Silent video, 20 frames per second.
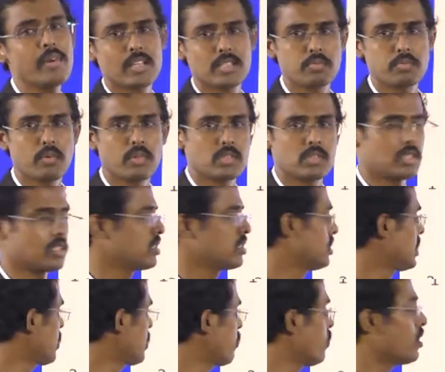responses,
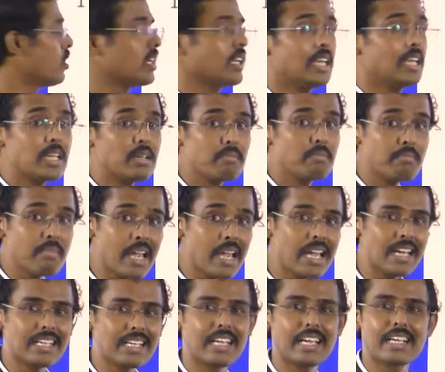therefore it
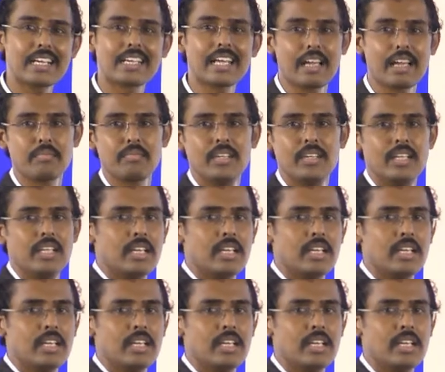may take time.